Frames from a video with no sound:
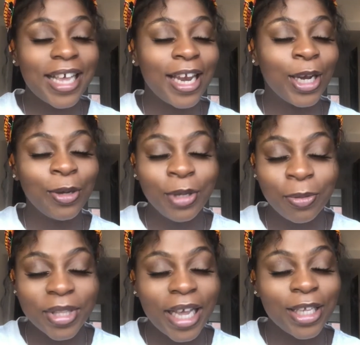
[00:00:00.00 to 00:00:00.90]
Hallelujah.
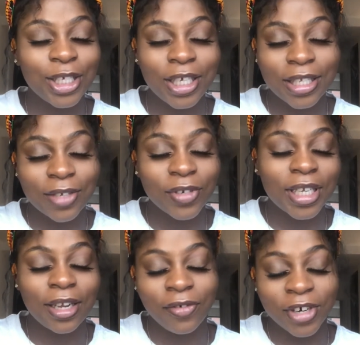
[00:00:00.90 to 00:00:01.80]
We thank Jesus for
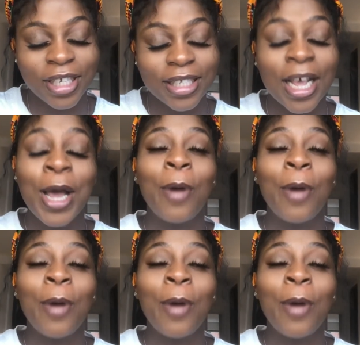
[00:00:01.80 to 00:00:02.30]
deliverance.